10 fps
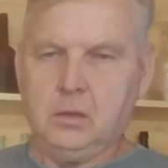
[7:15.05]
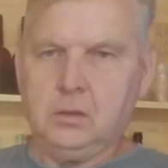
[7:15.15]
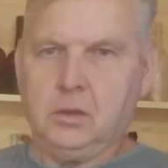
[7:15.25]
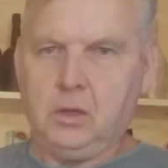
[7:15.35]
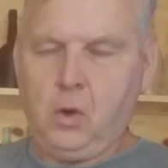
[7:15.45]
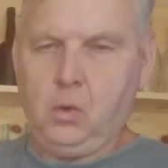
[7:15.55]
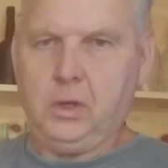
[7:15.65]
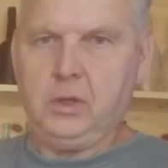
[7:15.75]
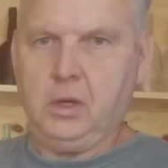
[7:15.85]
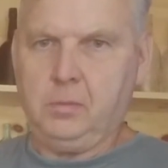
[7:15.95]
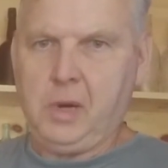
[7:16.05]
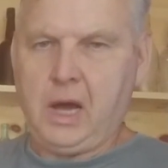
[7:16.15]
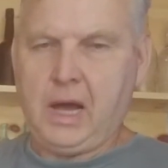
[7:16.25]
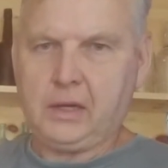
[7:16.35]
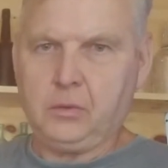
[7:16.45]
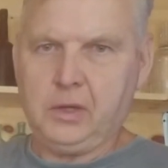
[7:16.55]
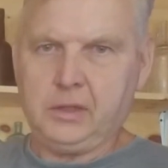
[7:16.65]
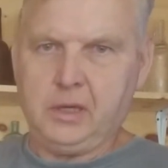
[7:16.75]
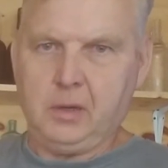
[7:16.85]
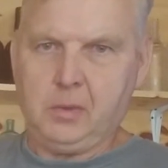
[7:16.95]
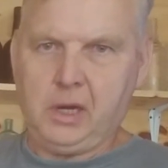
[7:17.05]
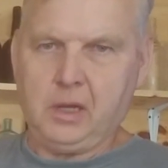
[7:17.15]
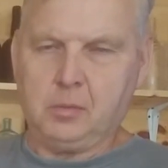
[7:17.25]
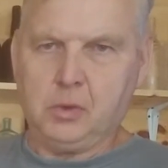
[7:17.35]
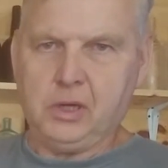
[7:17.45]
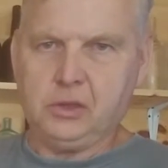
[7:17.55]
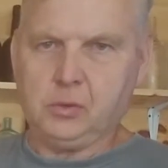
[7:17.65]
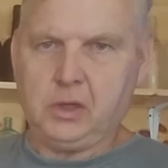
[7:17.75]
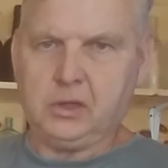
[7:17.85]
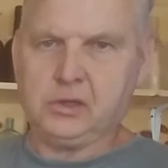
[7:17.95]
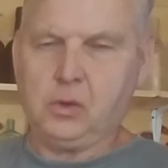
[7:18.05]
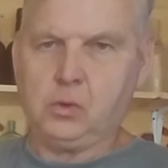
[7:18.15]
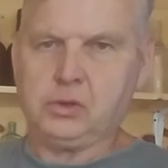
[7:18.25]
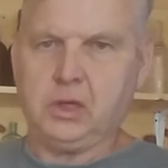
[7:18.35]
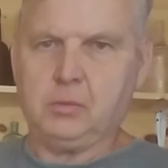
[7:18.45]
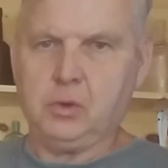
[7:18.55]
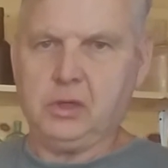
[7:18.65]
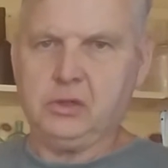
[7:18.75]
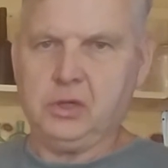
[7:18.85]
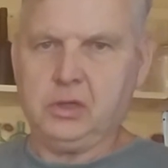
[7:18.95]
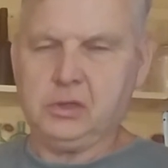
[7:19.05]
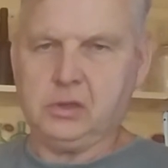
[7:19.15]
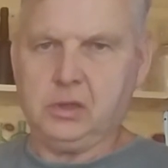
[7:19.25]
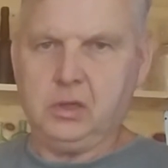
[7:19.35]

You know when you park right there by the bridge where the snow sled bridge is and